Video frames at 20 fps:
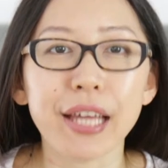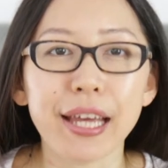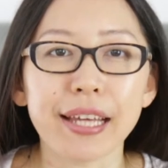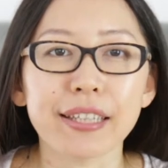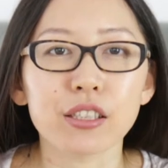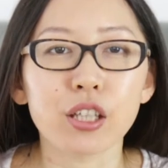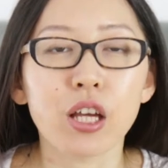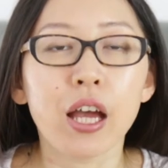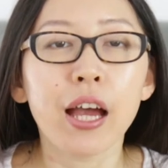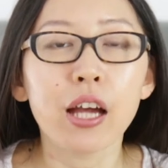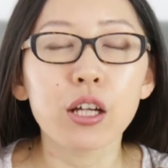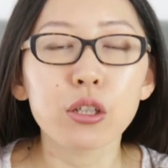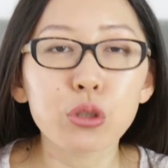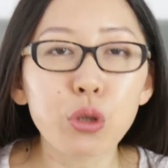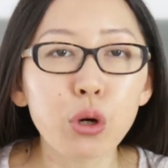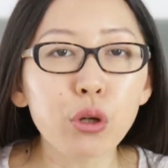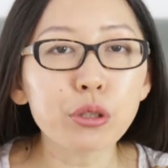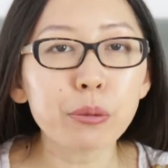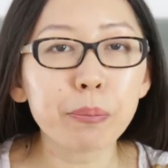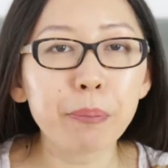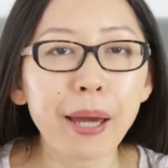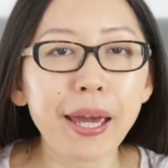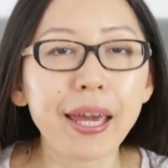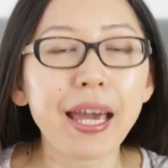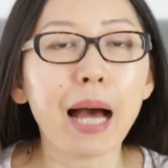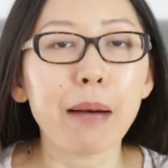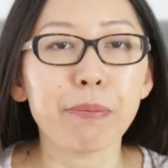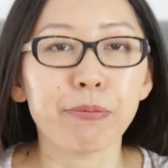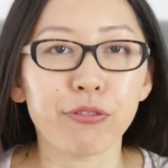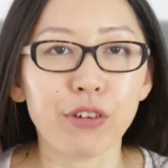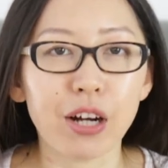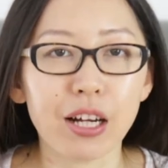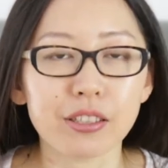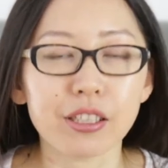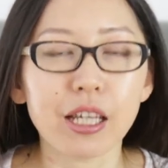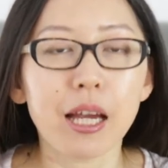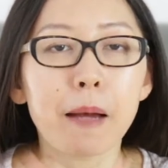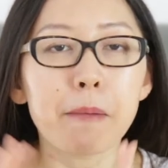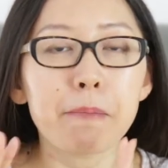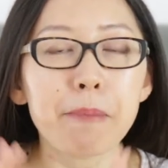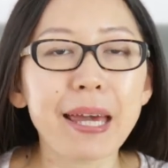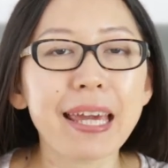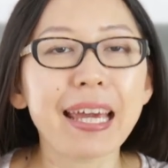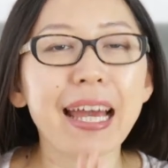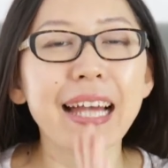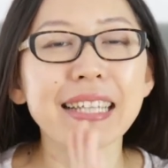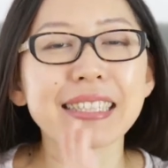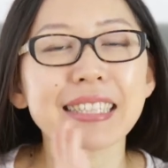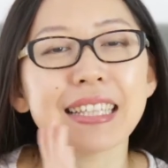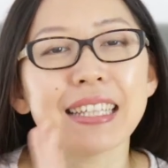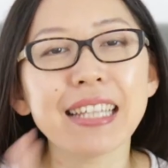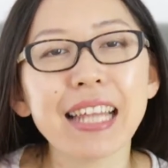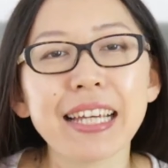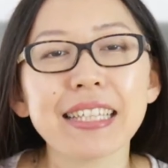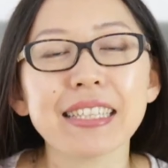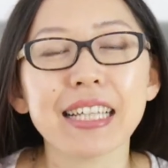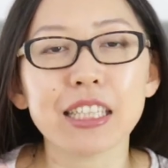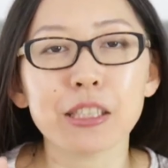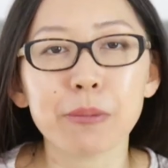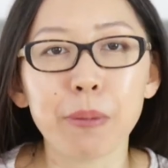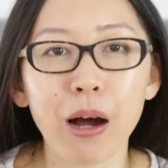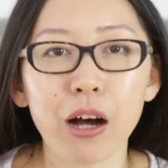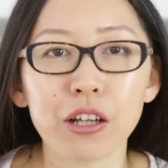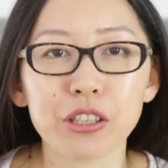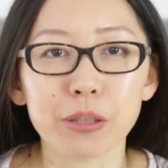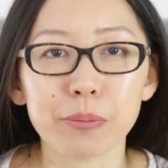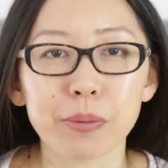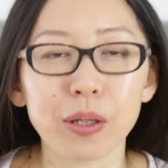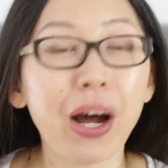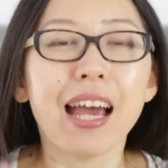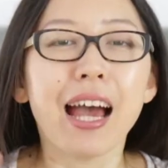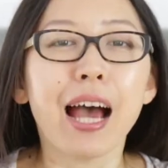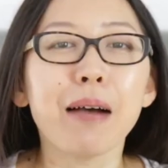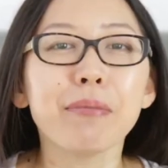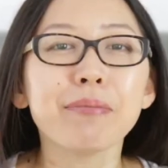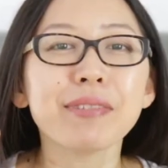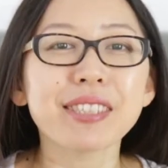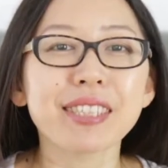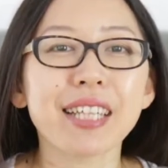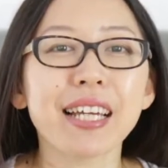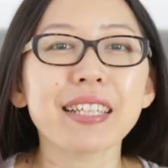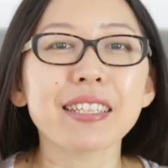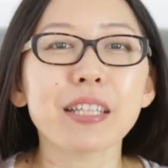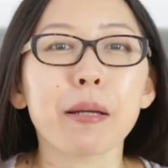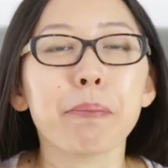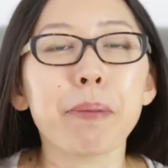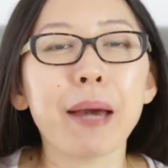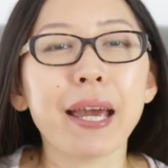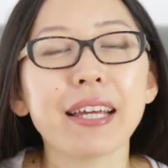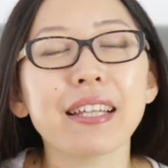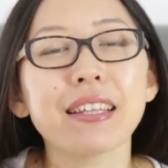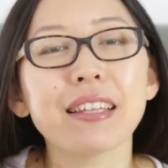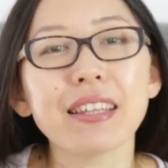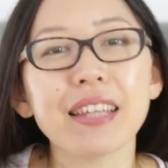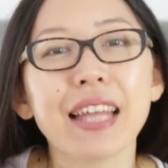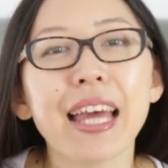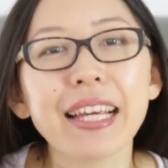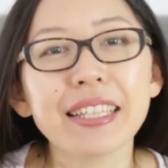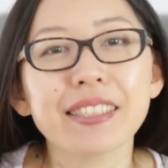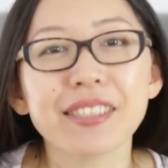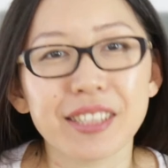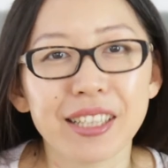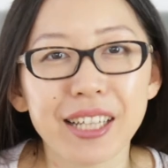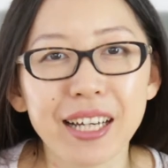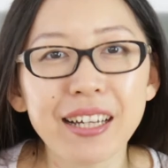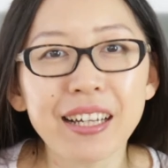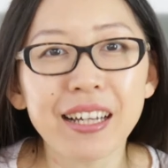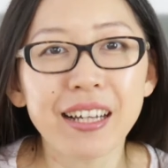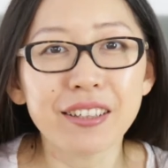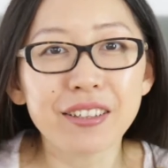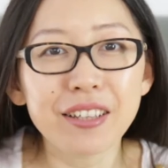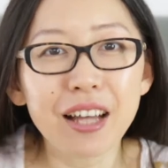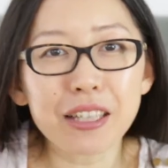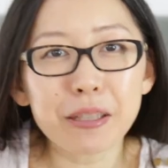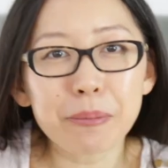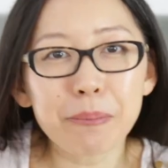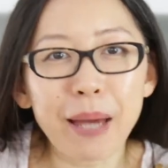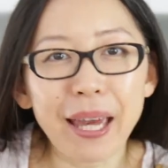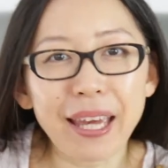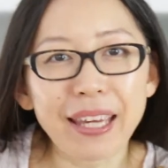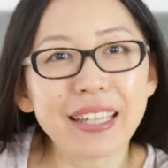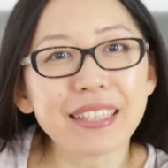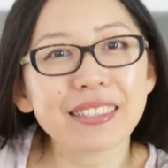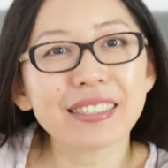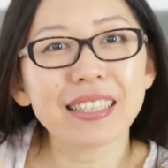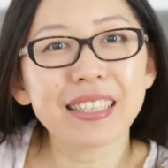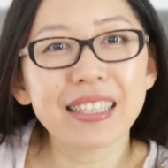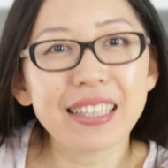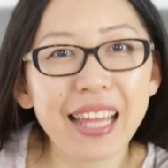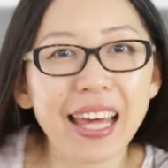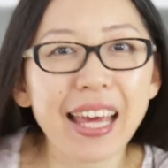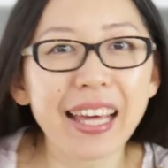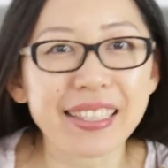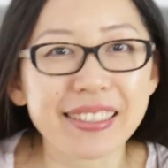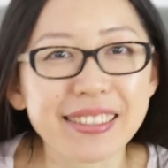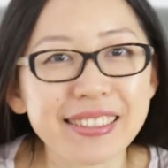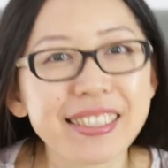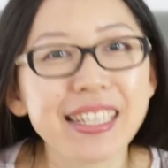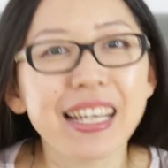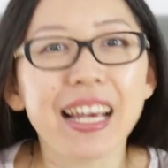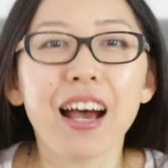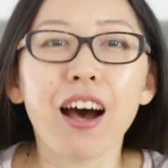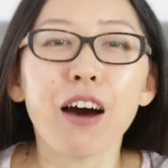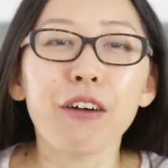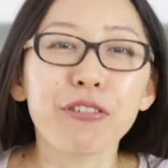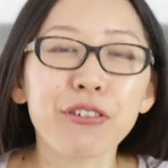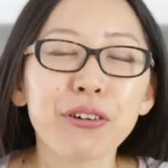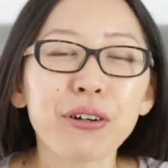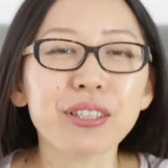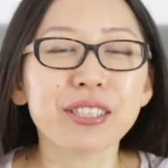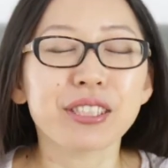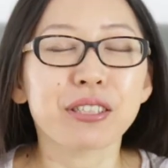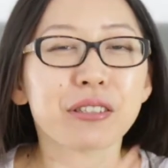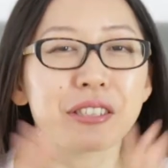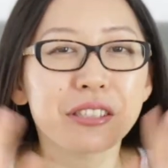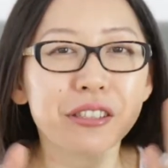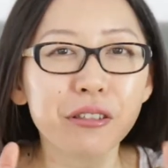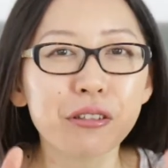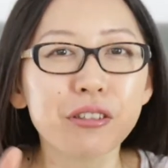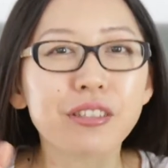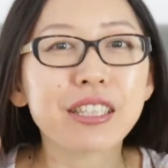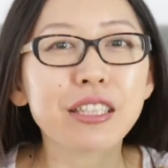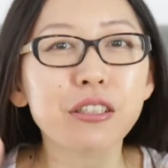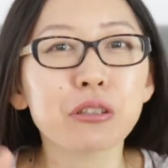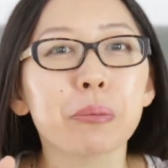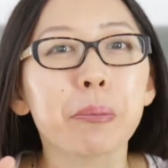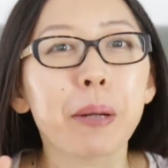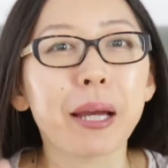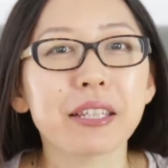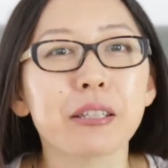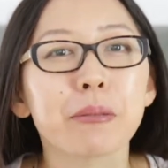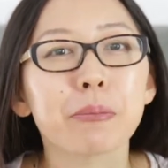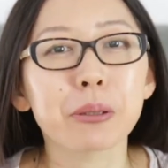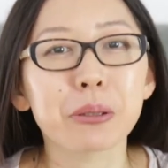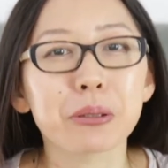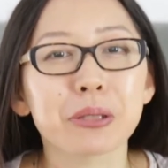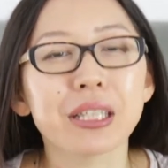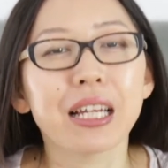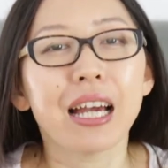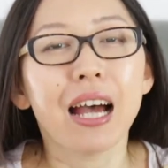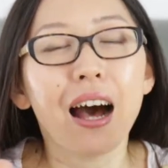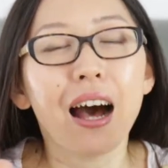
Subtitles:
date. Don't pay up front. Pay as late as possible. I'm saying that pay it later, not pay it late. Of course, you still need to pay the bills